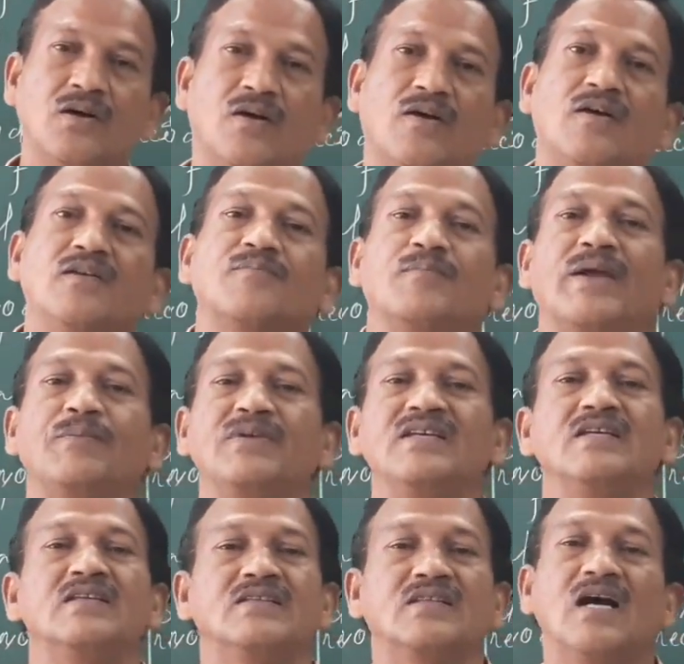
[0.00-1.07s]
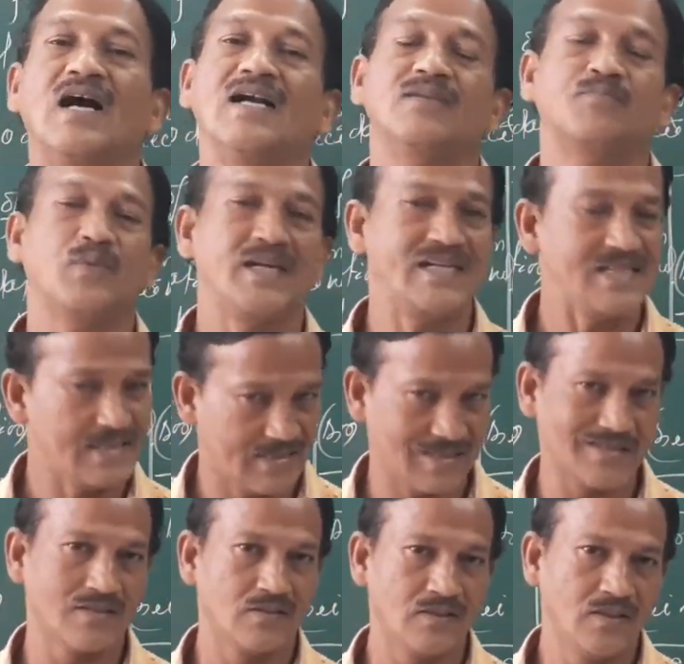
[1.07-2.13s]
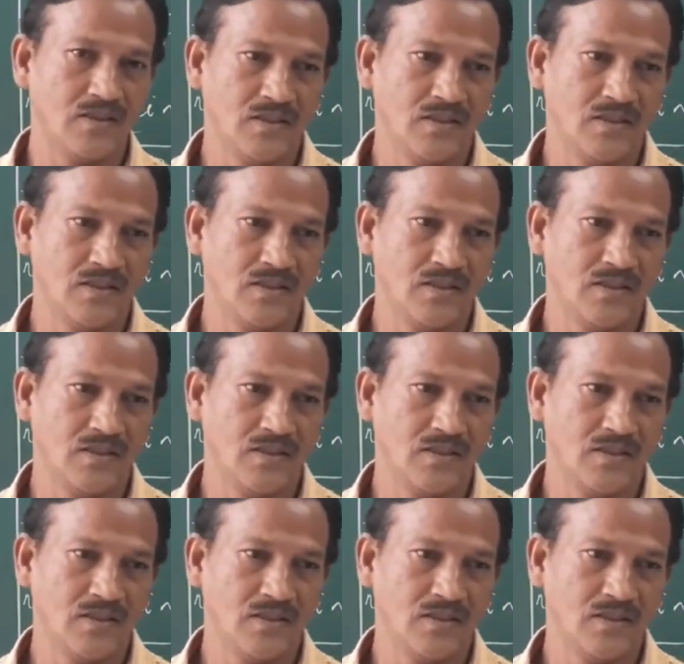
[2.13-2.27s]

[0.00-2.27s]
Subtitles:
or maybe third parties.